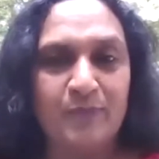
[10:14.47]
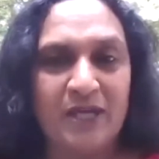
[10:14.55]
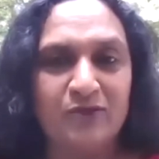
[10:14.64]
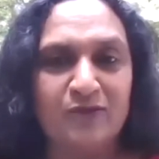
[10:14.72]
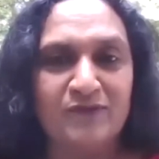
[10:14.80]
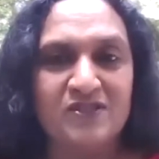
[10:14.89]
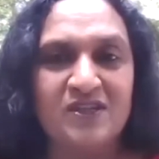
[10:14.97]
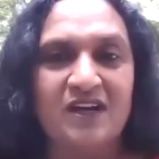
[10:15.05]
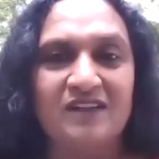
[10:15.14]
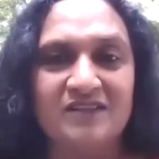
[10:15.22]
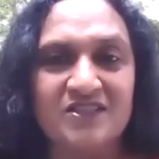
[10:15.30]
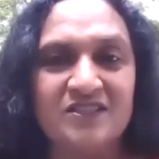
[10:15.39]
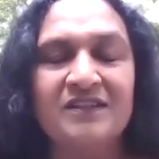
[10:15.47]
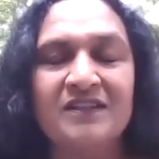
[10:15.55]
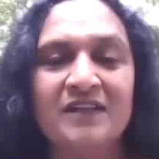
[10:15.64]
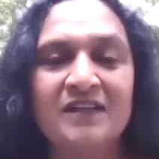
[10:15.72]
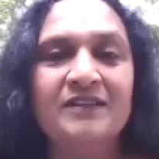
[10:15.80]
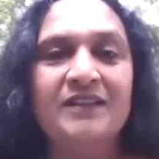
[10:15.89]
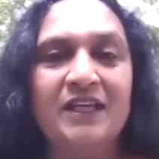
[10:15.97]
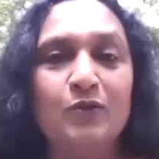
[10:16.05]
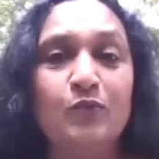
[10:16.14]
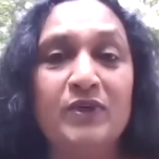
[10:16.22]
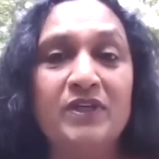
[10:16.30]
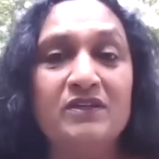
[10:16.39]
pathophysiology then
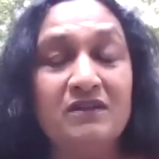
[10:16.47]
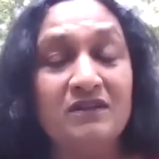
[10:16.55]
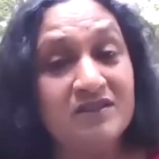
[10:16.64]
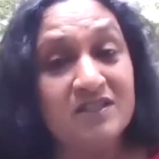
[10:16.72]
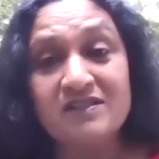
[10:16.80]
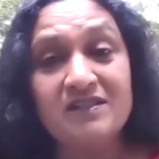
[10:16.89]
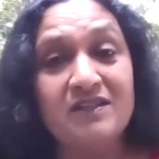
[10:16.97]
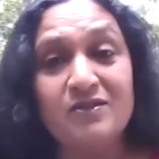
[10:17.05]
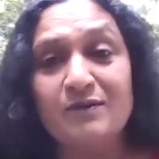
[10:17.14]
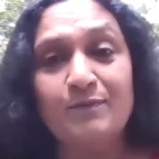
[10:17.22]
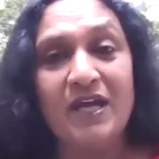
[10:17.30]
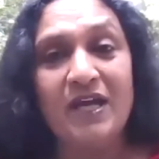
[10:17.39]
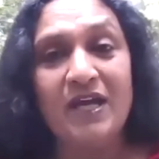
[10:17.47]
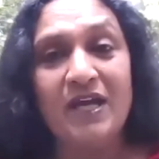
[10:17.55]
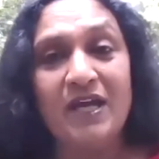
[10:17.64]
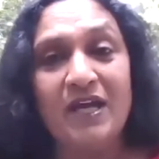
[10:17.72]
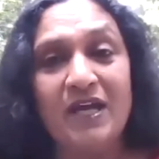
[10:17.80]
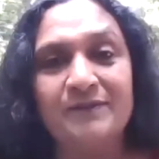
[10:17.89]
we just need to manage it